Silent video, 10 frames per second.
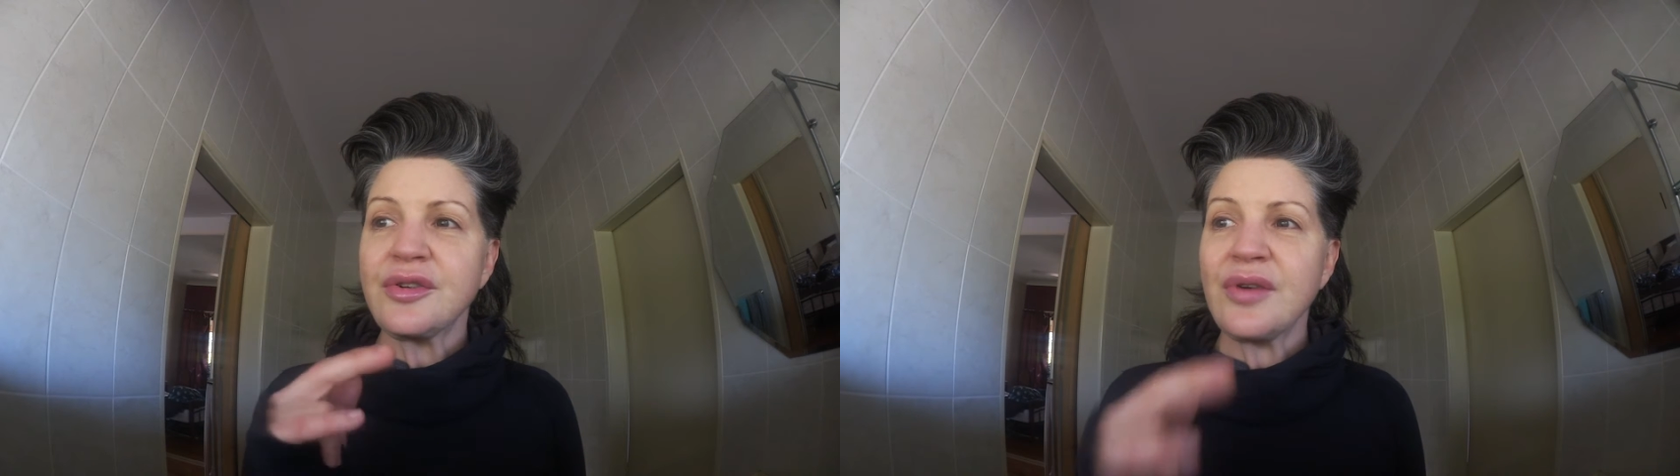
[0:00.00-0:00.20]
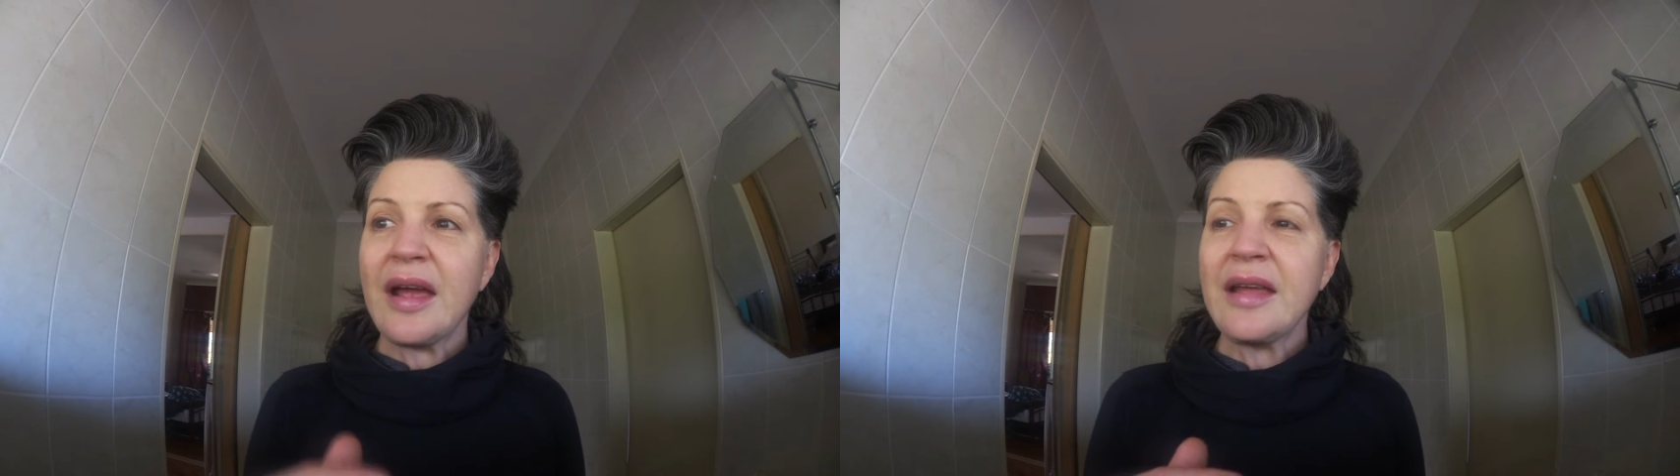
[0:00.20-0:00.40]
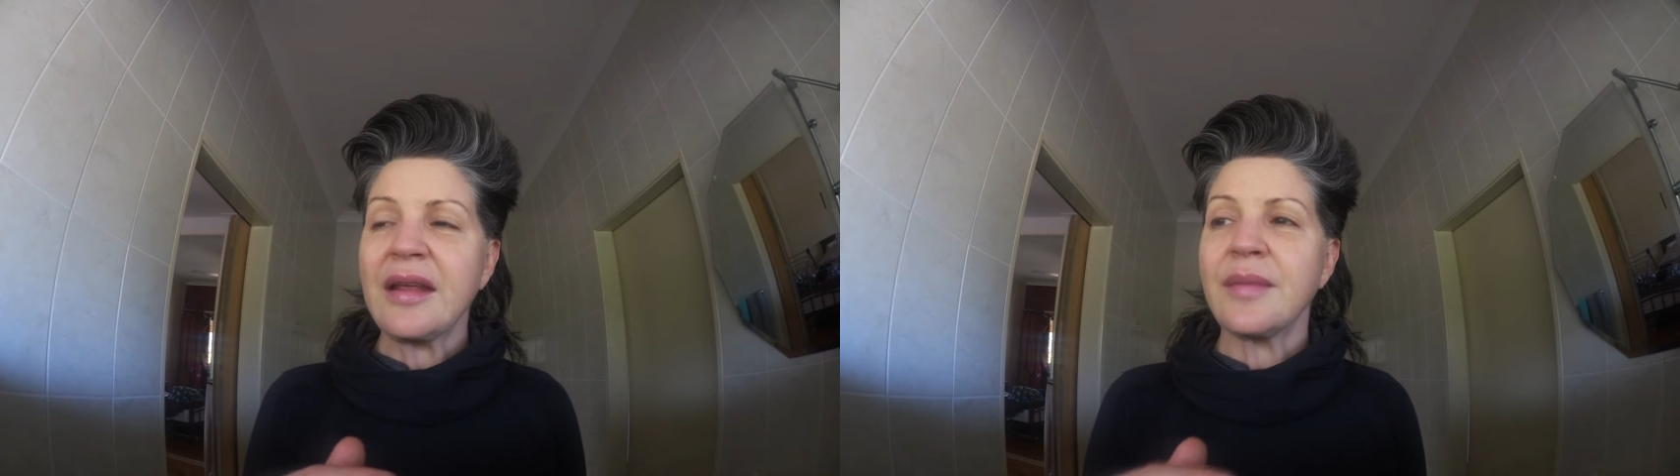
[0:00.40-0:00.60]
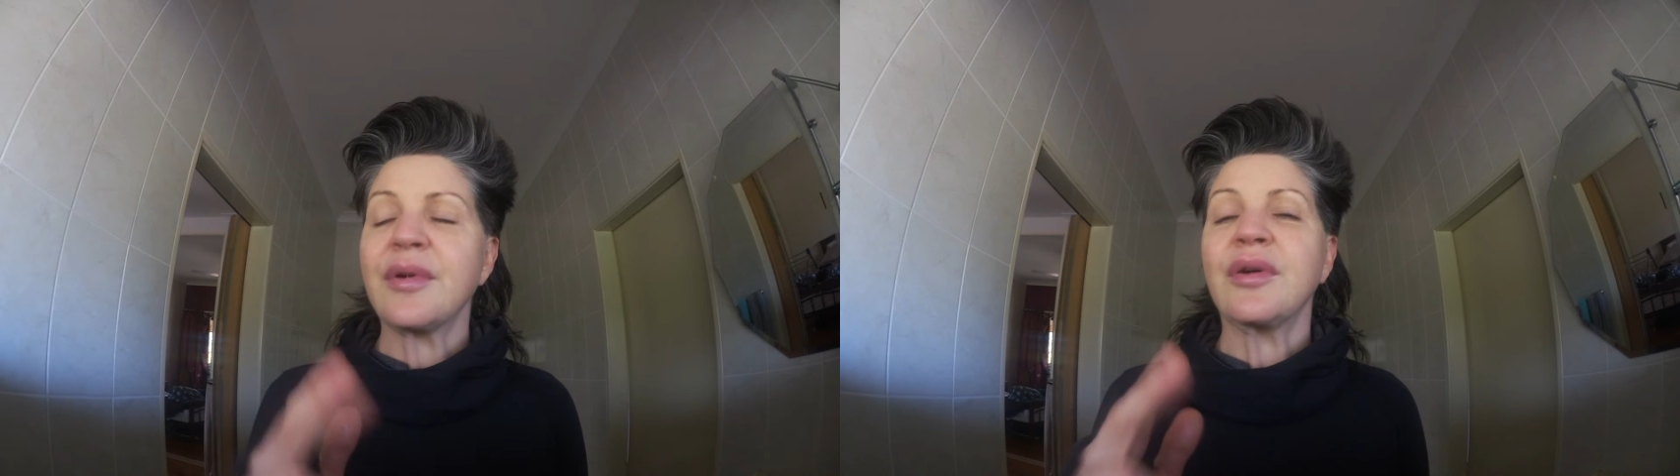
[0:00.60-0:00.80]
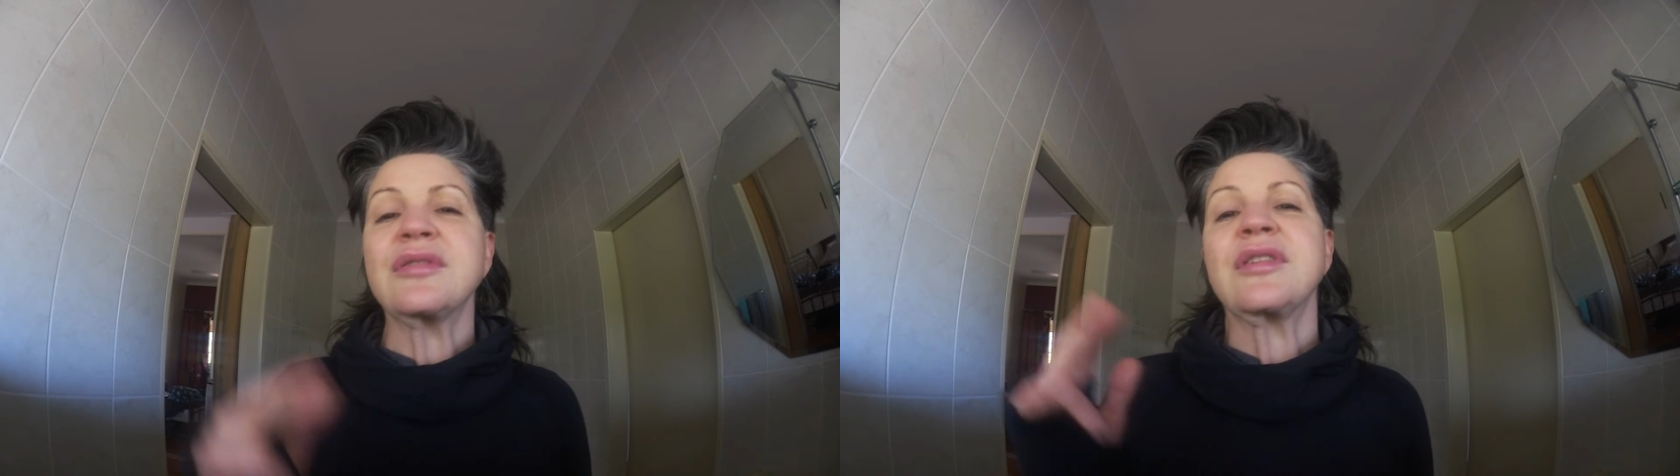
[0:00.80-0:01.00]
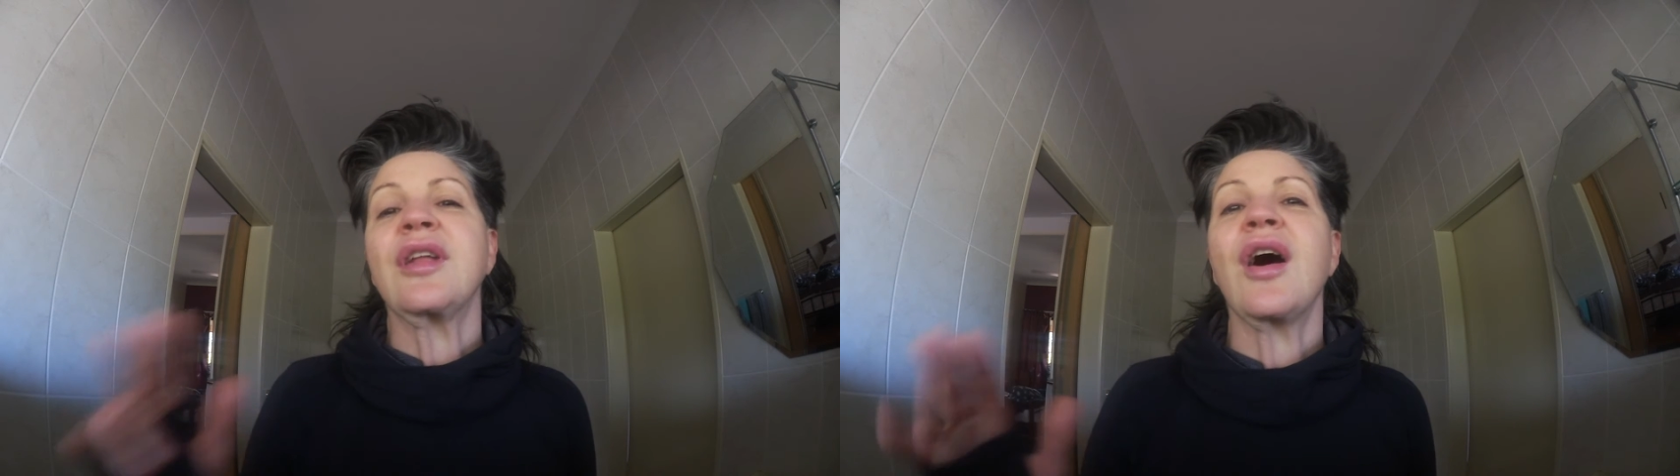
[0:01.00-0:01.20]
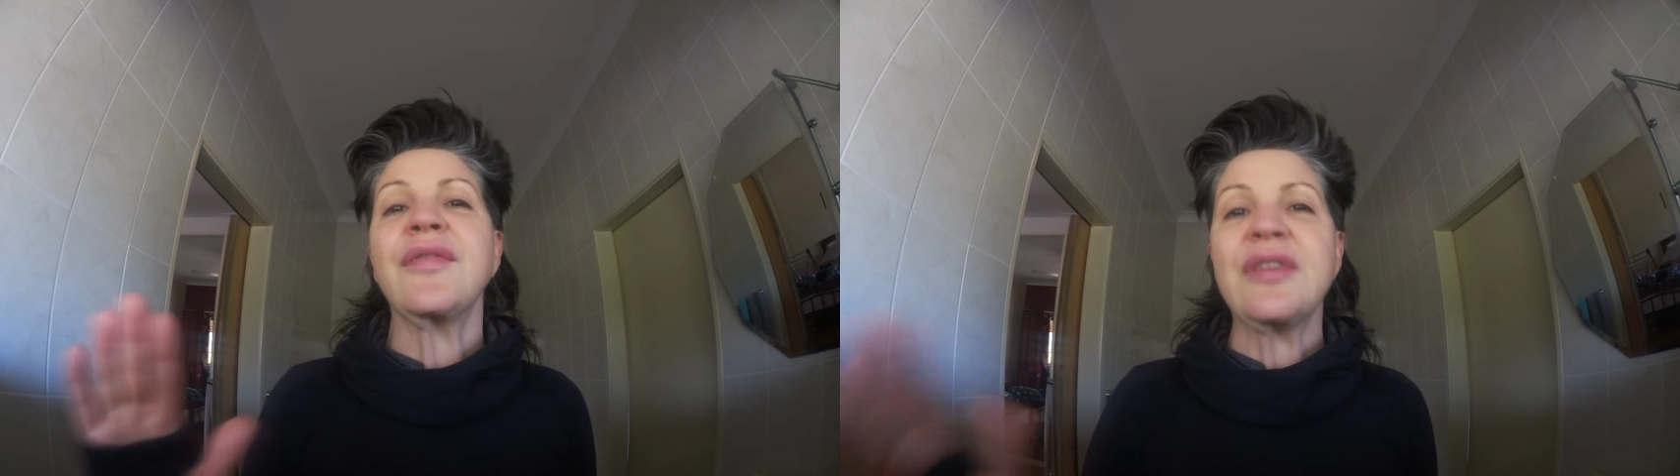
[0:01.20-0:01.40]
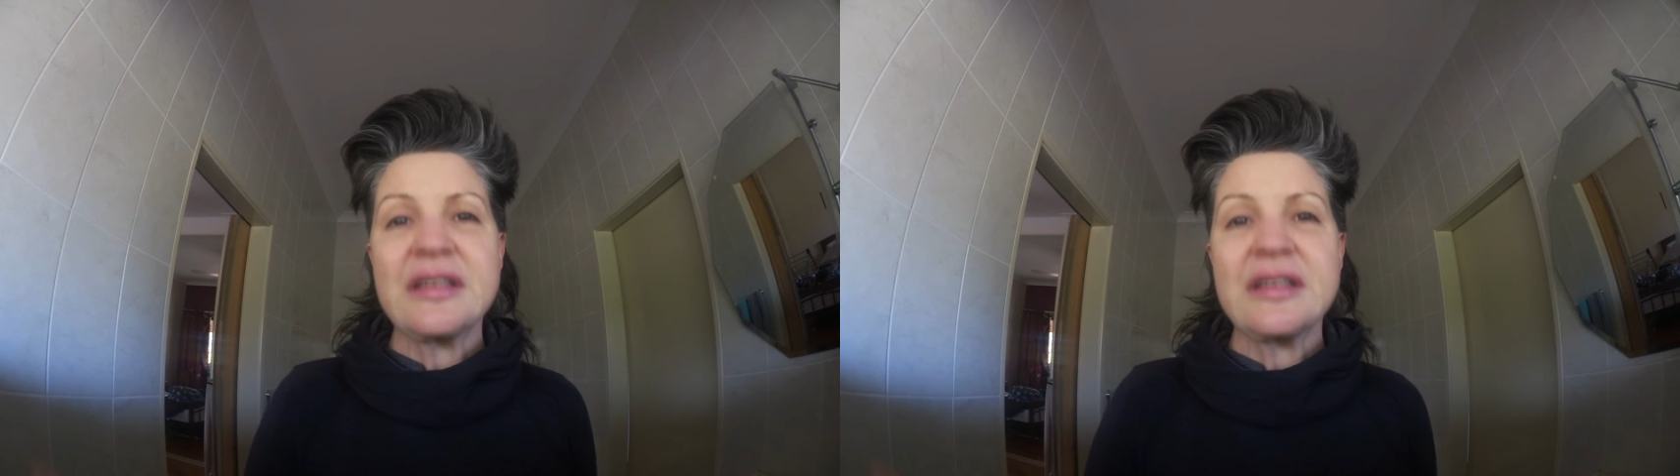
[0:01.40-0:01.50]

training because life